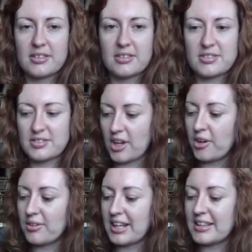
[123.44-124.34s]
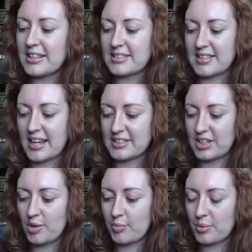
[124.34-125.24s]
So in this
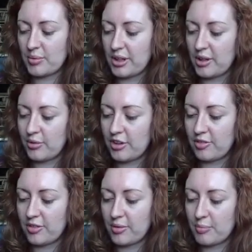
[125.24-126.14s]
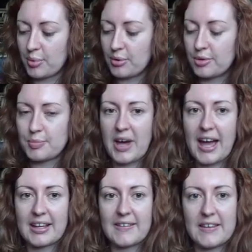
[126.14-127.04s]
setup, we've pulled
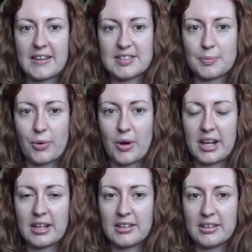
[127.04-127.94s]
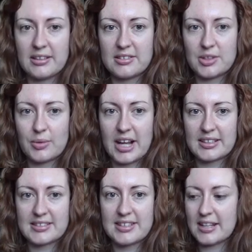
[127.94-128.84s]
back the spring to an
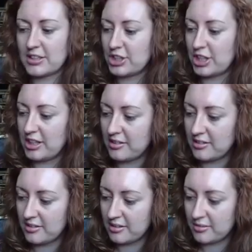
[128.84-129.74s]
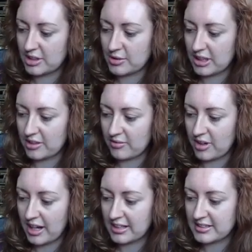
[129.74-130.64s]
extension, which we can
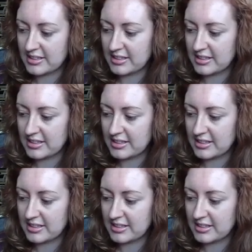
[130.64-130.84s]
write